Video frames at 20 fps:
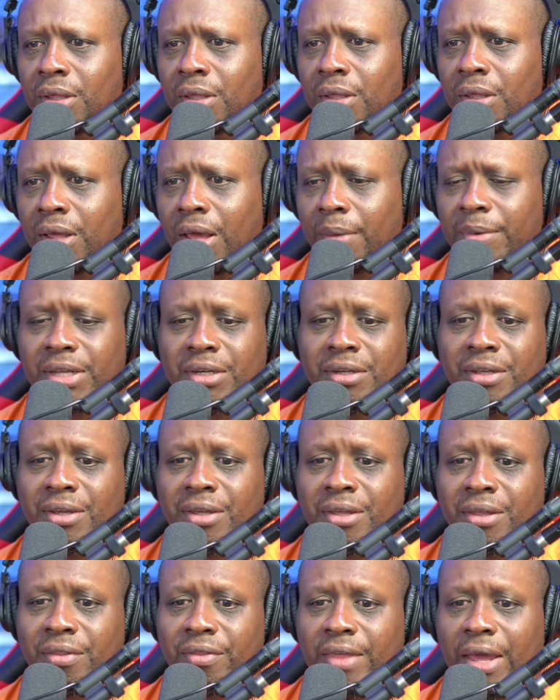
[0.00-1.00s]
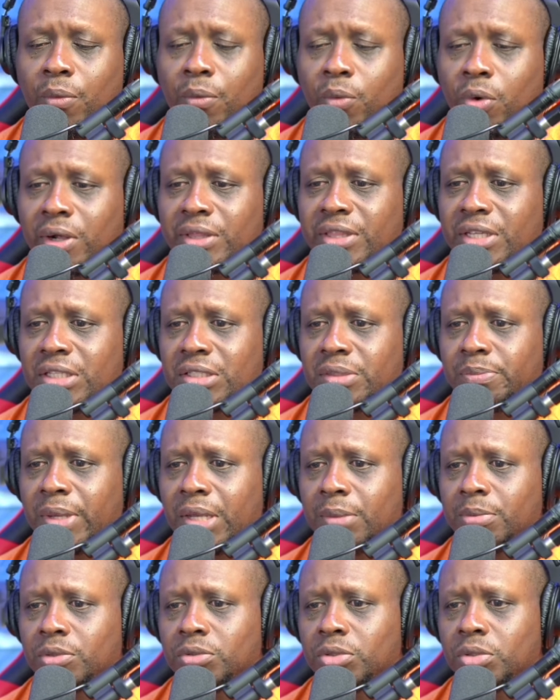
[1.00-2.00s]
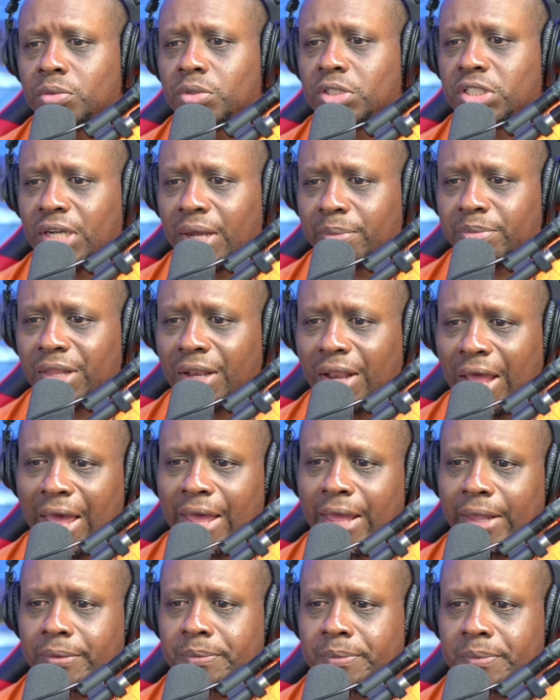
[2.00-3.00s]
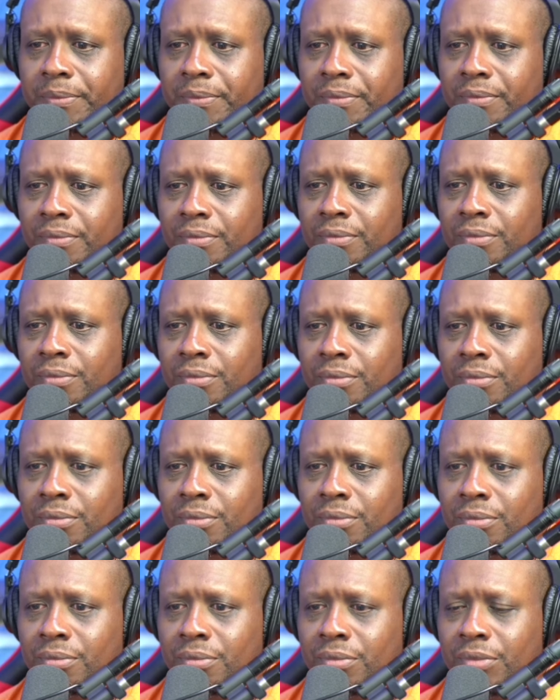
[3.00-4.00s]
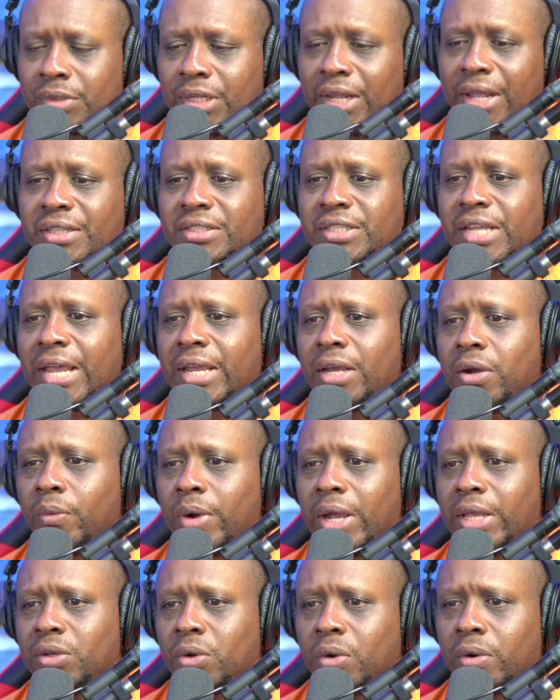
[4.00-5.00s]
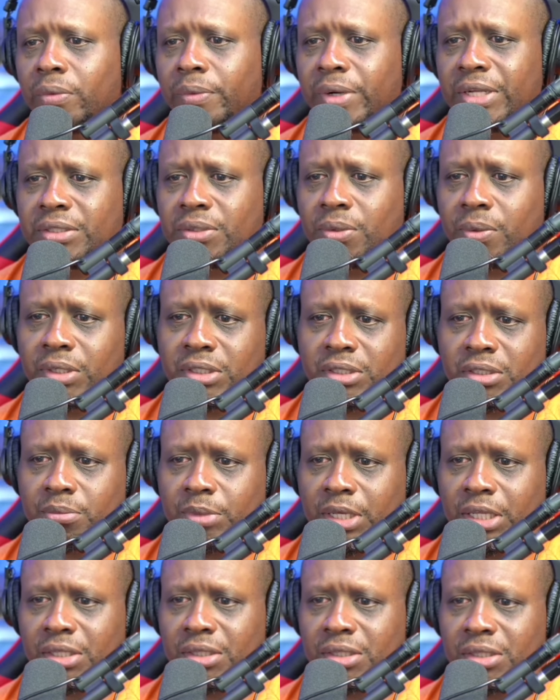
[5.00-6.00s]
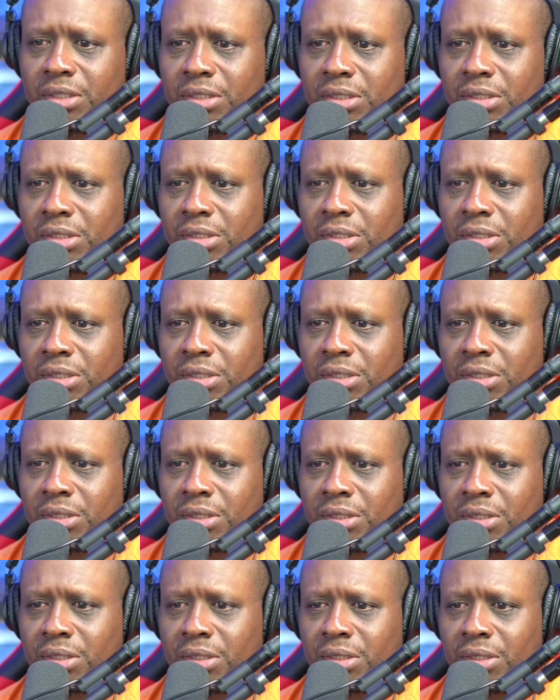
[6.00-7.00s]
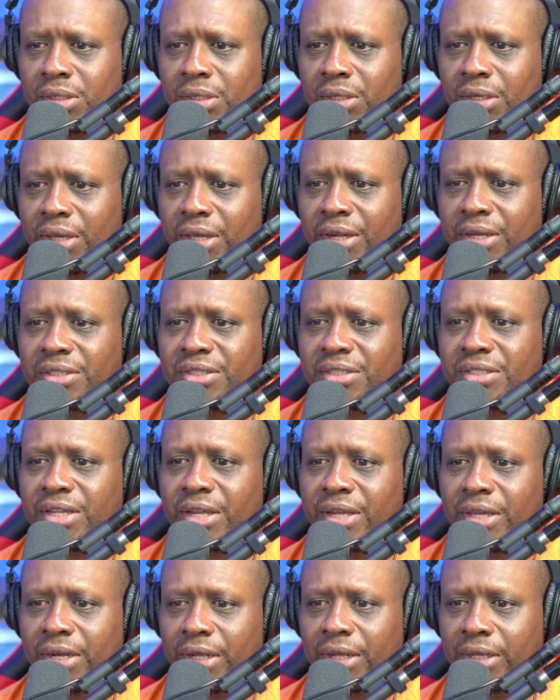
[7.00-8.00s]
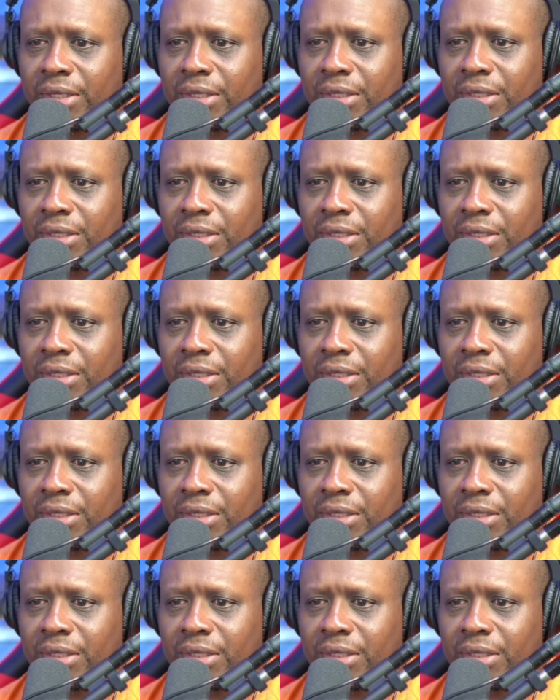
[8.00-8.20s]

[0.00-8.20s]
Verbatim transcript: I mean, they want these people to jump the line and take away your resources, man. It is sickening.